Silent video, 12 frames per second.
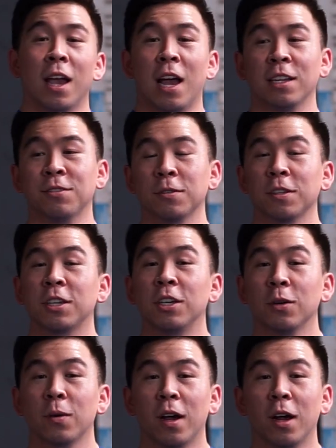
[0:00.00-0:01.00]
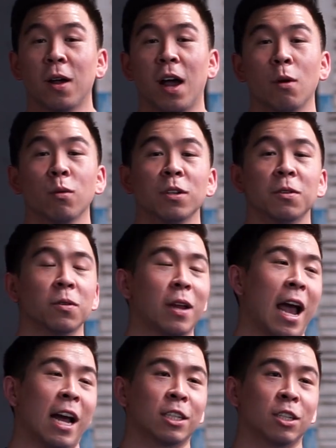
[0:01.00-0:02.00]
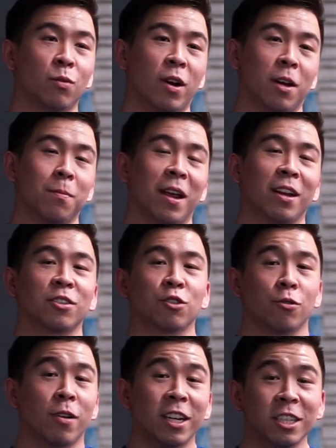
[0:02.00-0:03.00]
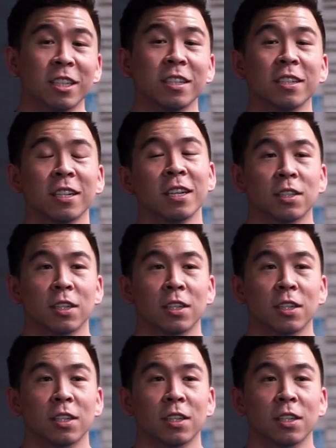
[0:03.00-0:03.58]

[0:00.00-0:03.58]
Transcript: As for the QL, I would actually recommend stretches.